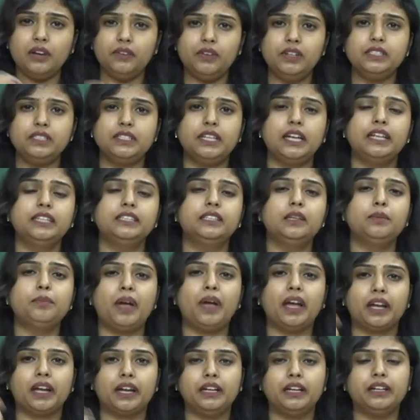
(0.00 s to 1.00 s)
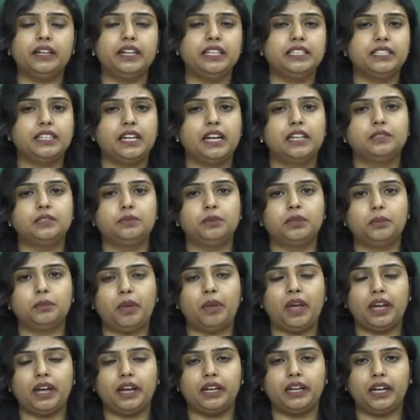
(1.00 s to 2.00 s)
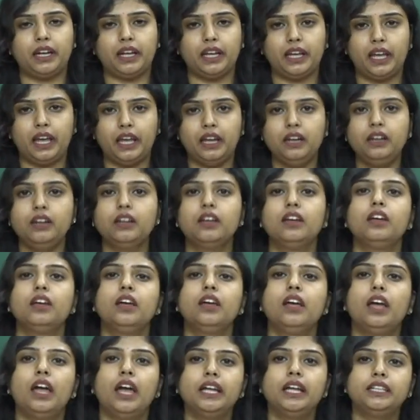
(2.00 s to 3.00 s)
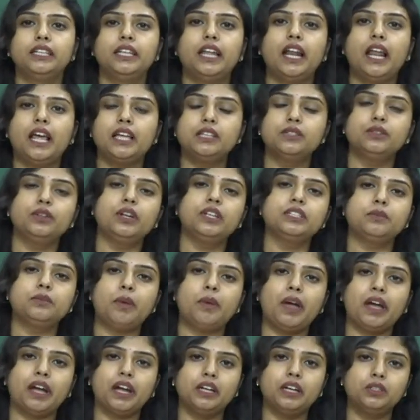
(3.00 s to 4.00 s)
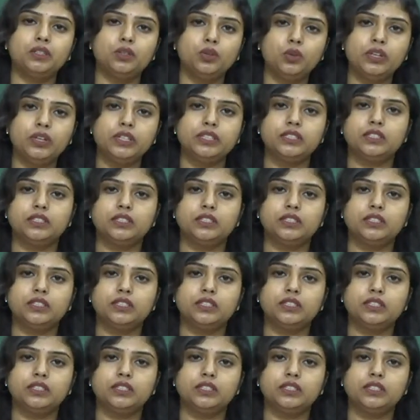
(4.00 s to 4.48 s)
It will send the packet, retransmit the packet again, and then as soon as the packet 2